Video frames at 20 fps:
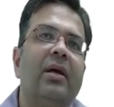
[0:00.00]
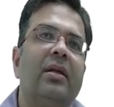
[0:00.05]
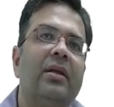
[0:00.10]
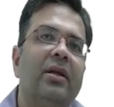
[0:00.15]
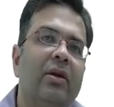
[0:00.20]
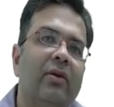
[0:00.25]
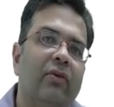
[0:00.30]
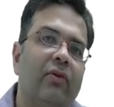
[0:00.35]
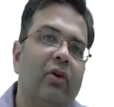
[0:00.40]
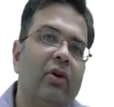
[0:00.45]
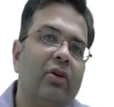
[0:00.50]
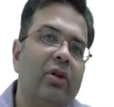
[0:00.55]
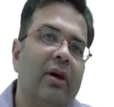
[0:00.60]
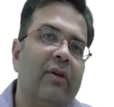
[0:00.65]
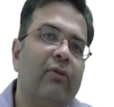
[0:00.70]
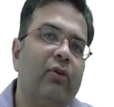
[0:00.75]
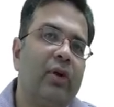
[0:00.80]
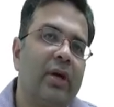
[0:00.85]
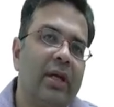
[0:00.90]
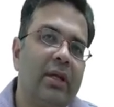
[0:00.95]
Then, of course, you
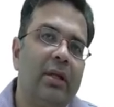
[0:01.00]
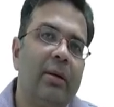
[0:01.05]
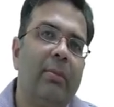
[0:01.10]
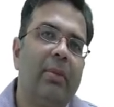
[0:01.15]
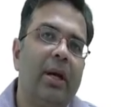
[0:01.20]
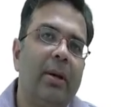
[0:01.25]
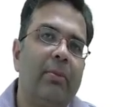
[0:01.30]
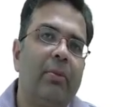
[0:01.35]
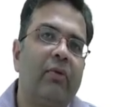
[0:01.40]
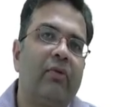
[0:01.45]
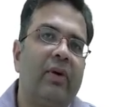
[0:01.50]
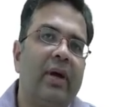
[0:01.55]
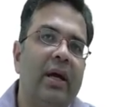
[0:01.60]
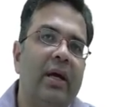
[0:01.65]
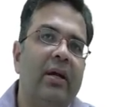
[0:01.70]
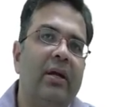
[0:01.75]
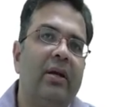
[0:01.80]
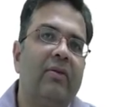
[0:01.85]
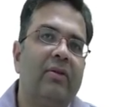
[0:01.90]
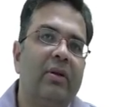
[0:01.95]
have to get the blood profile
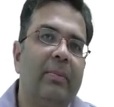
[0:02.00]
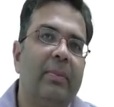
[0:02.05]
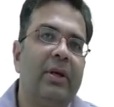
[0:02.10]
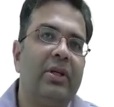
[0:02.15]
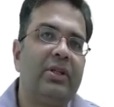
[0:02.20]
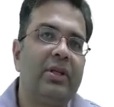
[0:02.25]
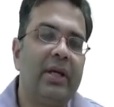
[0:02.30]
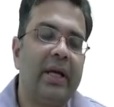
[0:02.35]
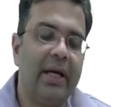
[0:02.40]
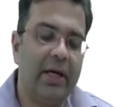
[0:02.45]
done of the patient.